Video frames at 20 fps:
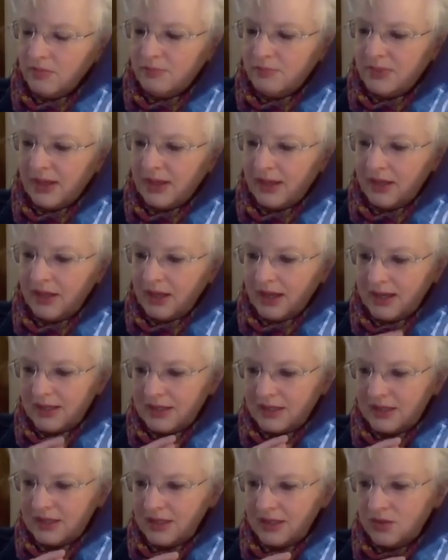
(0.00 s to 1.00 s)
but I,
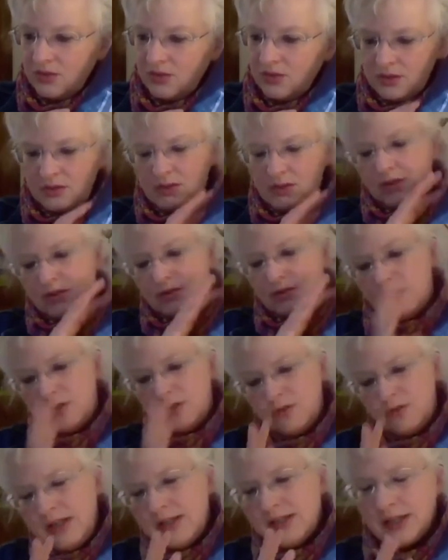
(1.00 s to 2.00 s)
you, you, you know,
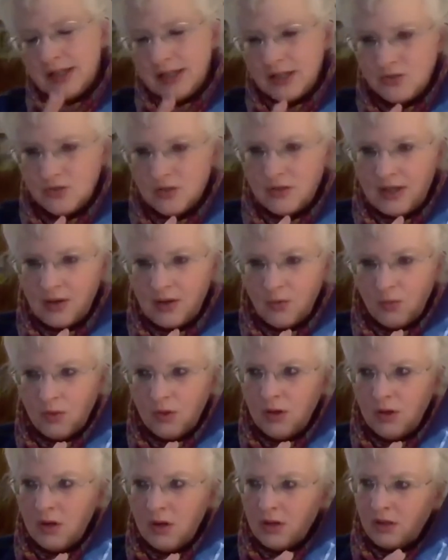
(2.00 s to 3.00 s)
you need to enter that
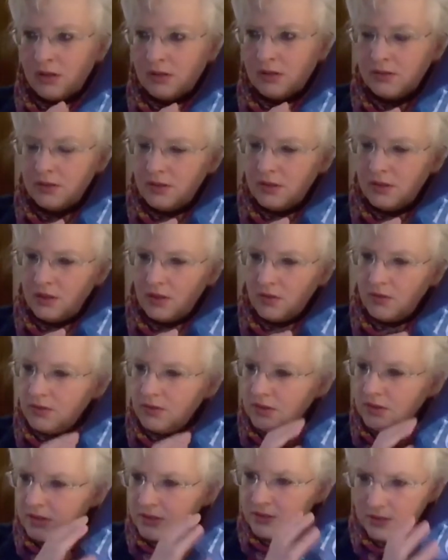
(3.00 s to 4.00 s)
world, you know, you
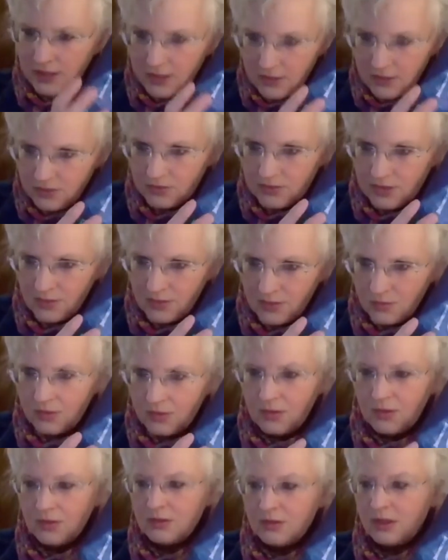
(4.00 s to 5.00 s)
need to enter that
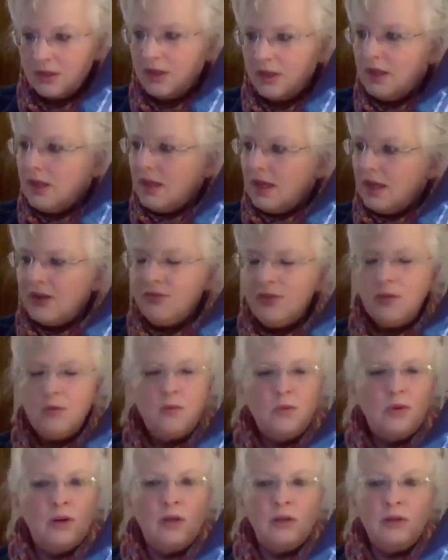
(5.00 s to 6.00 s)
world and every
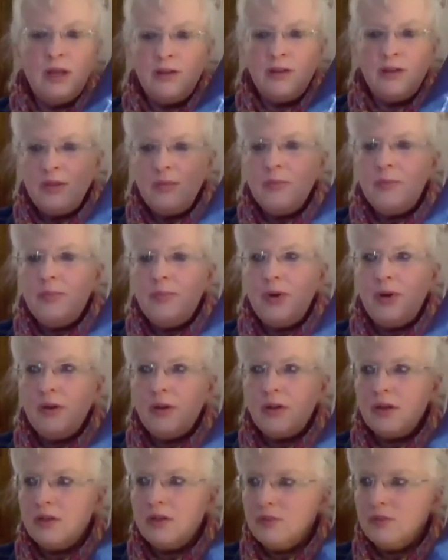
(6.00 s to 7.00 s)
world, every
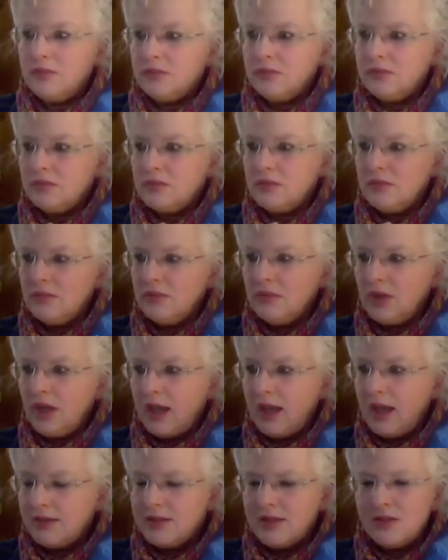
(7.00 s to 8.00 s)
book,
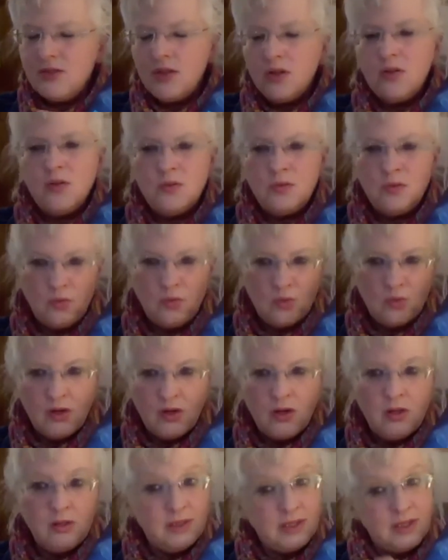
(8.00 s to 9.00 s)
has its own
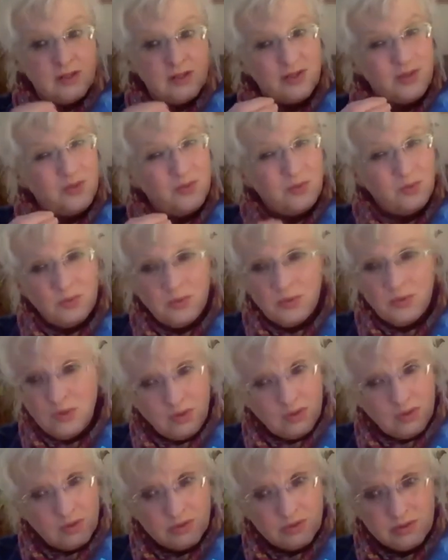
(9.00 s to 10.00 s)
world and its own
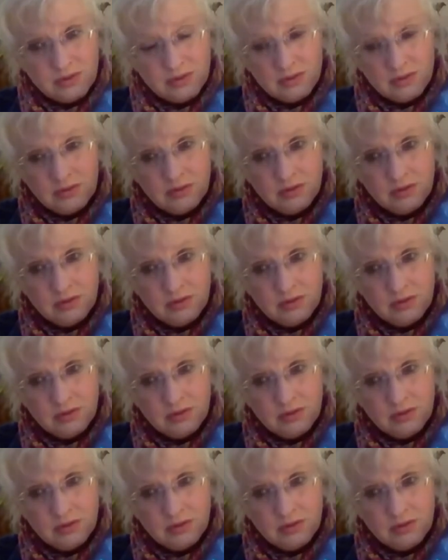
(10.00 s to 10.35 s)
rules,